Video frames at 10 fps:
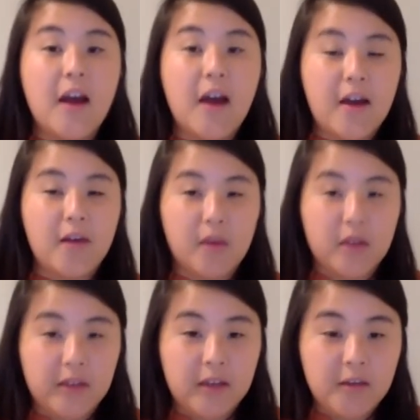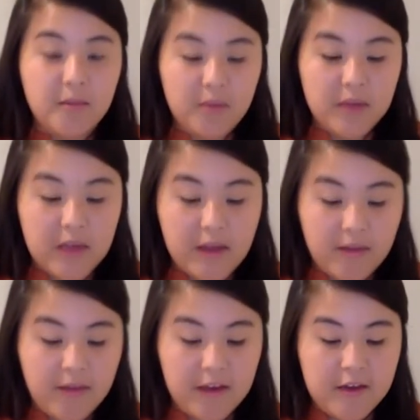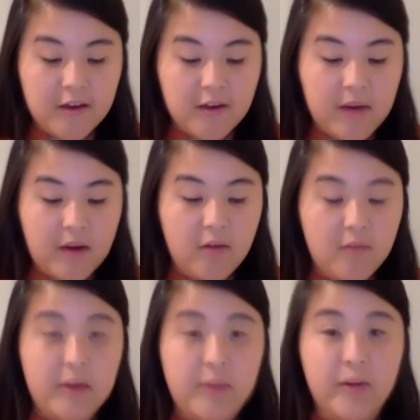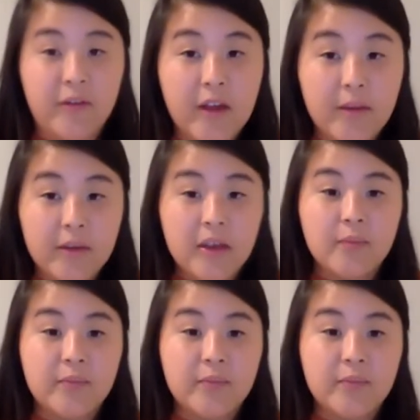I really began thinking about my birth family,